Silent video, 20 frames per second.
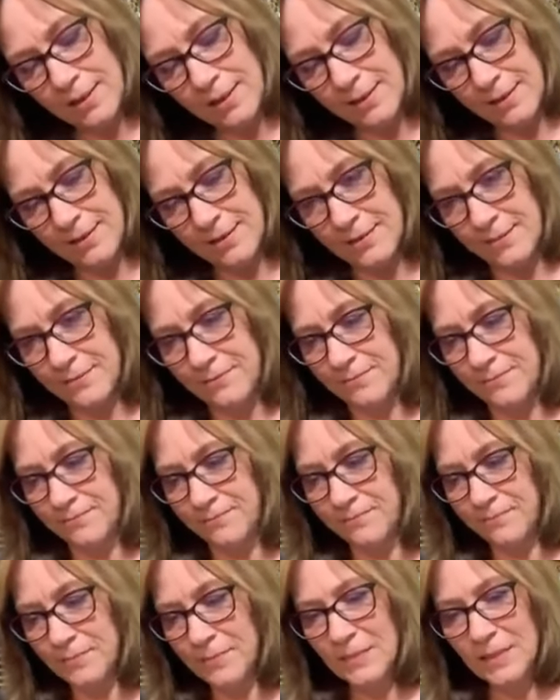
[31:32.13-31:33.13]

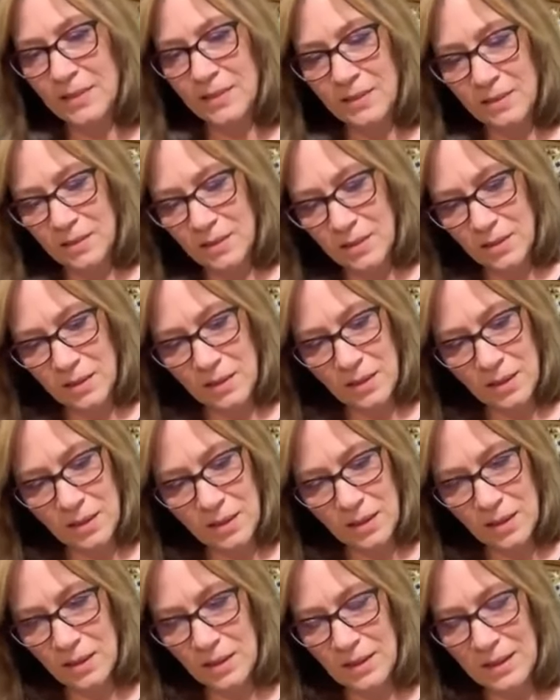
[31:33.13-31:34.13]
Um,
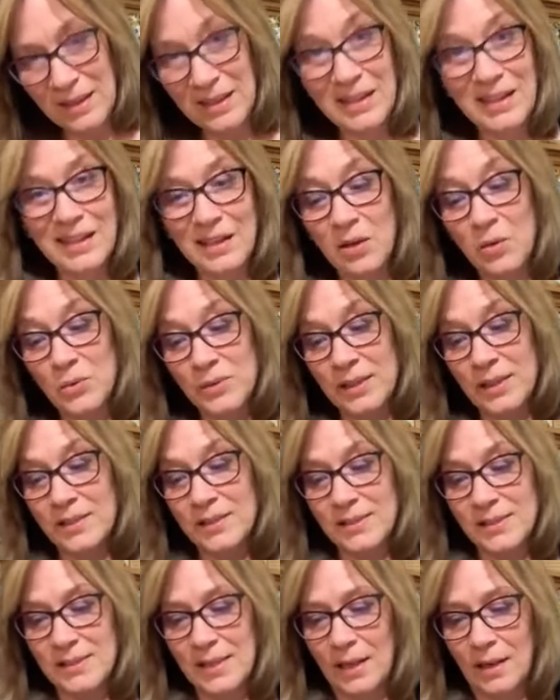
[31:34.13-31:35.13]
it, it, goes
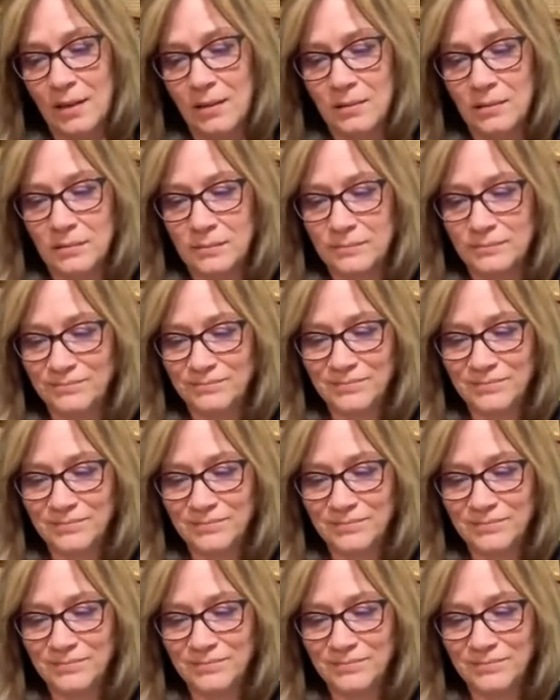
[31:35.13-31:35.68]
on sale.